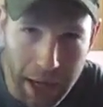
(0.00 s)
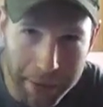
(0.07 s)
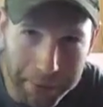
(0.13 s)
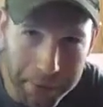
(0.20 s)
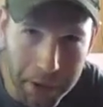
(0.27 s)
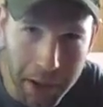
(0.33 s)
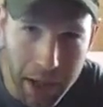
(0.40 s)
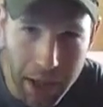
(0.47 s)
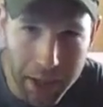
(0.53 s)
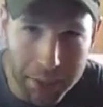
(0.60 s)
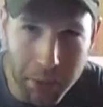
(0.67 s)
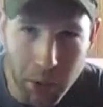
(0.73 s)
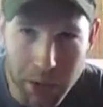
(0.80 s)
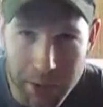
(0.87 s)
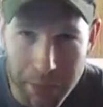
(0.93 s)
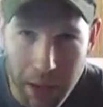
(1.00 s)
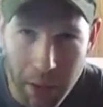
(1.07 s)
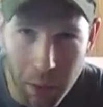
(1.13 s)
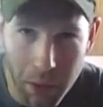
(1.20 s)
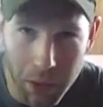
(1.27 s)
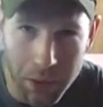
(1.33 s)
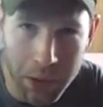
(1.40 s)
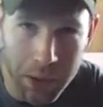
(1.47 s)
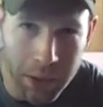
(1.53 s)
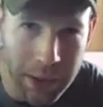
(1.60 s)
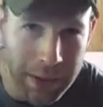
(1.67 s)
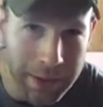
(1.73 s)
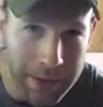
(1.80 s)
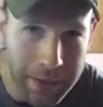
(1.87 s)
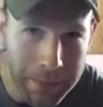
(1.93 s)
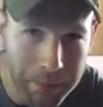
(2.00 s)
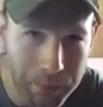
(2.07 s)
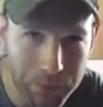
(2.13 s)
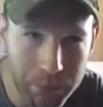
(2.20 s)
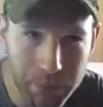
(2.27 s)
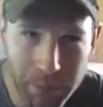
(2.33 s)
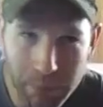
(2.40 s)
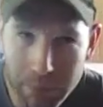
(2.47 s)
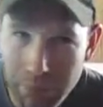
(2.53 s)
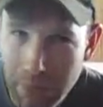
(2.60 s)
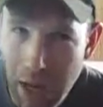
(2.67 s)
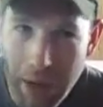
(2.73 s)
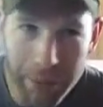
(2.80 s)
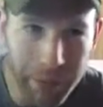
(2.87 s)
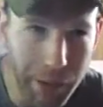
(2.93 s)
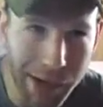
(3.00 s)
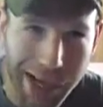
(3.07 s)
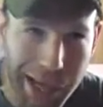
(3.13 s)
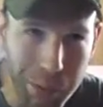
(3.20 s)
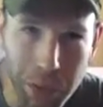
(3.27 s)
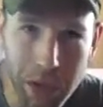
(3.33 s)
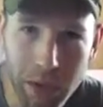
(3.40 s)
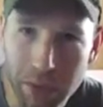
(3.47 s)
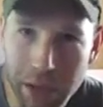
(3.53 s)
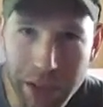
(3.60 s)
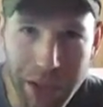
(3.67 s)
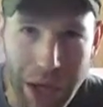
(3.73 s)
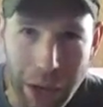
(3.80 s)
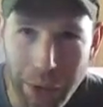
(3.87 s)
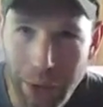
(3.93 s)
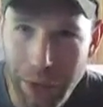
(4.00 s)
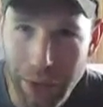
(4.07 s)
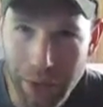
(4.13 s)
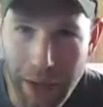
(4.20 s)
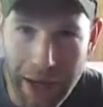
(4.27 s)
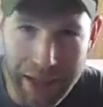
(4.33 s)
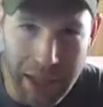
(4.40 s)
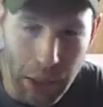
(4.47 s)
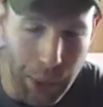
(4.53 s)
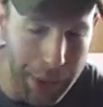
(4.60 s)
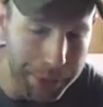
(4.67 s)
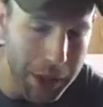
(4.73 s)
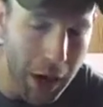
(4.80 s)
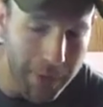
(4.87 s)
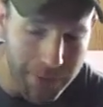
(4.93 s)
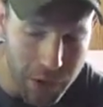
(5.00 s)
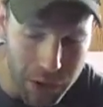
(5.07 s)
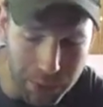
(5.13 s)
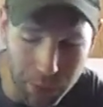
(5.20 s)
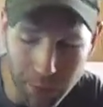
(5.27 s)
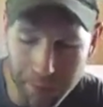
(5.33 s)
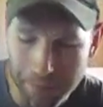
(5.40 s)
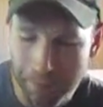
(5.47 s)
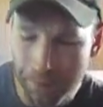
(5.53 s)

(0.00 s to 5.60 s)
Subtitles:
I freehand most of my work, not for any real reason other than that's how I'm comfortable.